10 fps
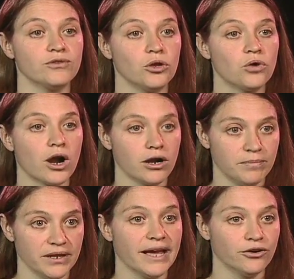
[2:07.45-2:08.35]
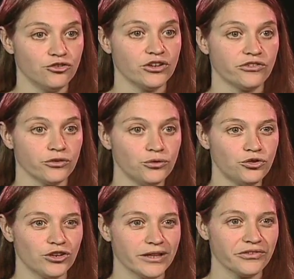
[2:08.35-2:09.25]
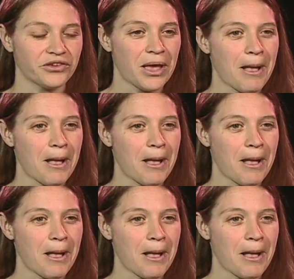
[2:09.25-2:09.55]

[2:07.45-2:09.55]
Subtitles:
low-carbon energy solutions.